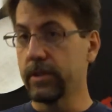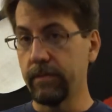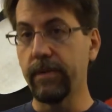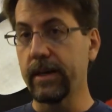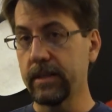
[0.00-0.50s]

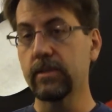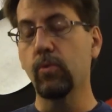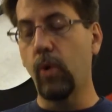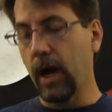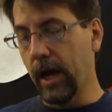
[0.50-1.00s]
In fact, it's
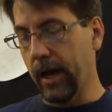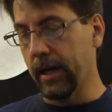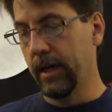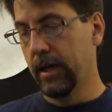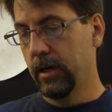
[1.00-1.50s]
why
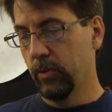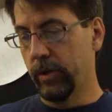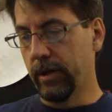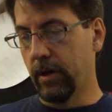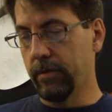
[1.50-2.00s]

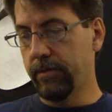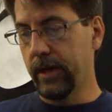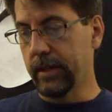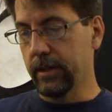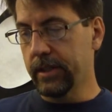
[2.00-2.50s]
we are
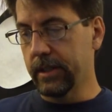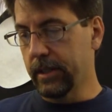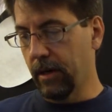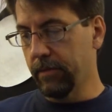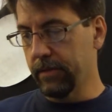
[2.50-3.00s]
afraid. Looking
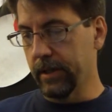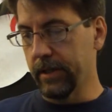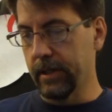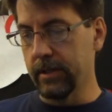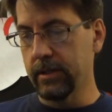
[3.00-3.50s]
carefully
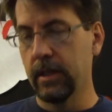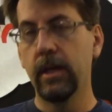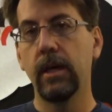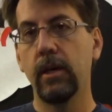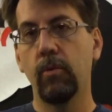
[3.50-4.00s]
at this,
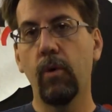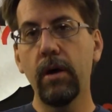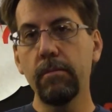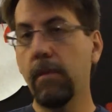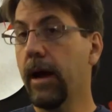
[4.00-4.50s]

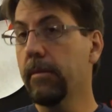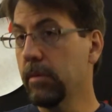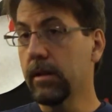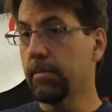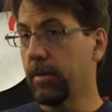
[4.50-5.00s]
what might
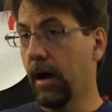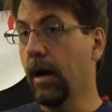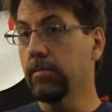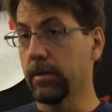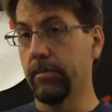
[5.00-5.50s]
be the
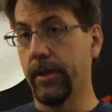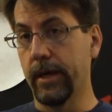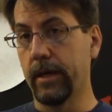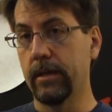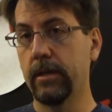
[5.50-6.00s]
problem
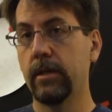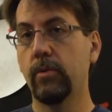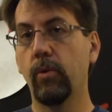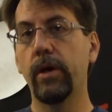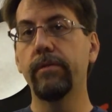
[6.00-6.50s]
then
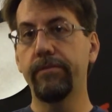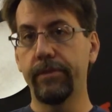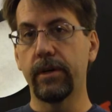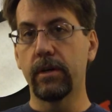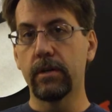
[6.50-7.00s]
when
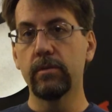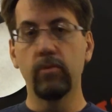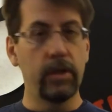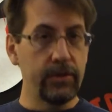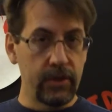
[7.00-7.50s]
fear
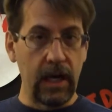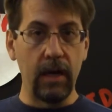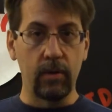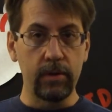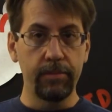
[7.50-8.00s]
wins
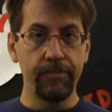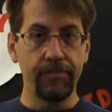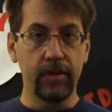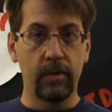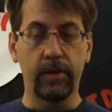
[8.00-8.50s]
out?
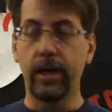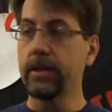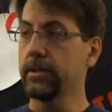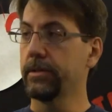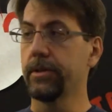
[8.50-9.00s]

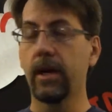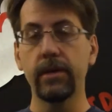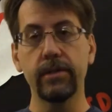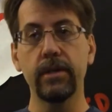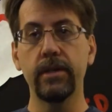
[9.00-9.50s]
Okay, so you're
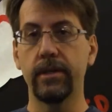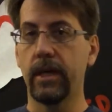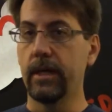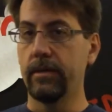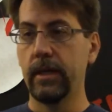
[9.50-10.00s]
out there
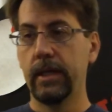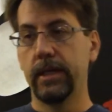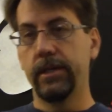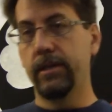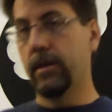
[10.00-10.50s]
and
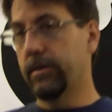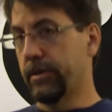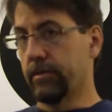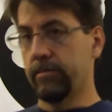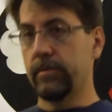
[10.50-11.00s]
you know,
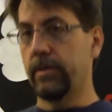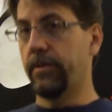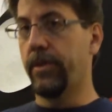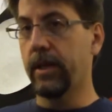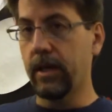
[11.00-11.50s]

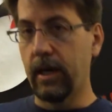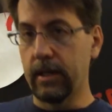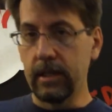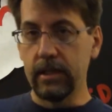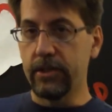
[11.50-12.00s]
you're thinking, I
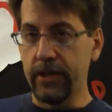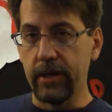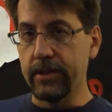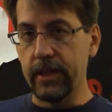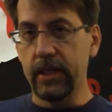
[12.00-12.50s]
need to
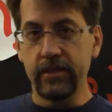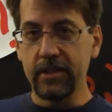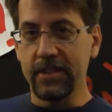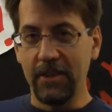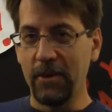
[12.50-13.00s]
share
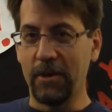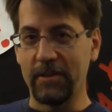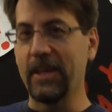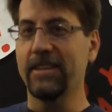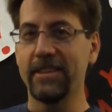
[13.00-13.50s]
Jesus. You know, I've
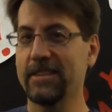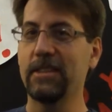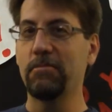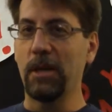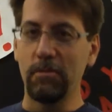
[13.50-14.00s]
got this
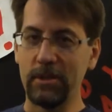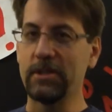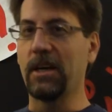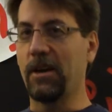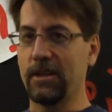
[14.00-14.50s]
in me. I'm
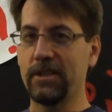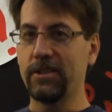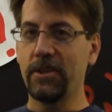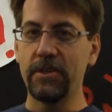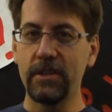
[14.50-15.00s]
desiring to
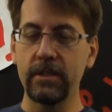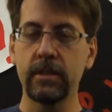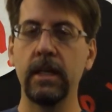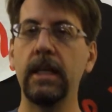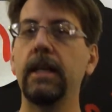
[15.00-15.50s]
share
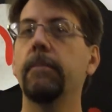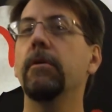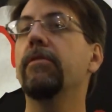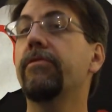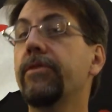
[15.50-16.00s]
Jesus.
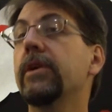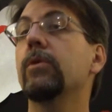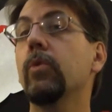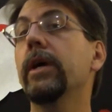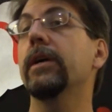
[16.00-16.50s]
But
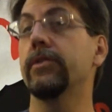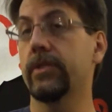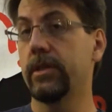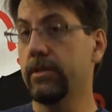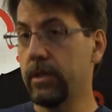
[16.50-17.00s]
fear
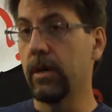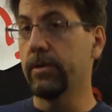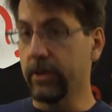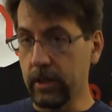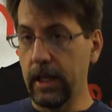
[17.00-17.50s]
wins and you
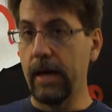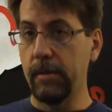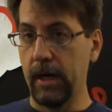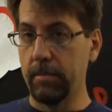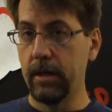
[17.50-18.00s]
don't. You
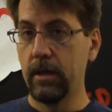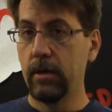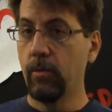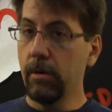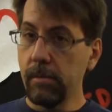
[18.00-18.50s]
clam up.
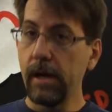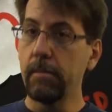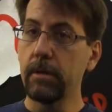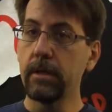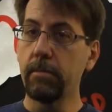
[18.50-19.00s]
What
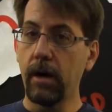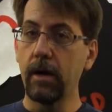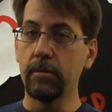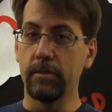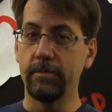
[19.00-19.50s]
might be the
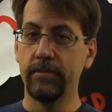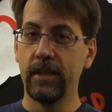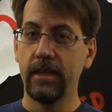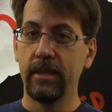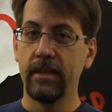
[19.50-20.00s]
problem?
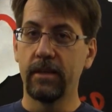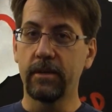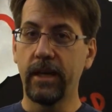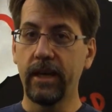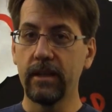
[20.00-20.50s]

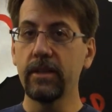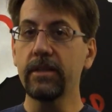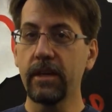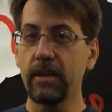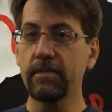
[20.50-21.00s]
Okay,
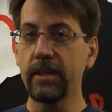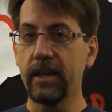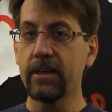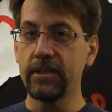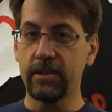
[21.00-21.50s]
look carefully
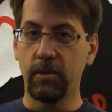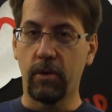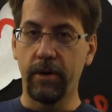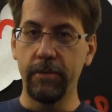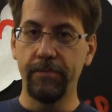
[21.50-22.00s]
at our
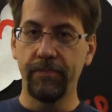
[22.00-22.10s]
story.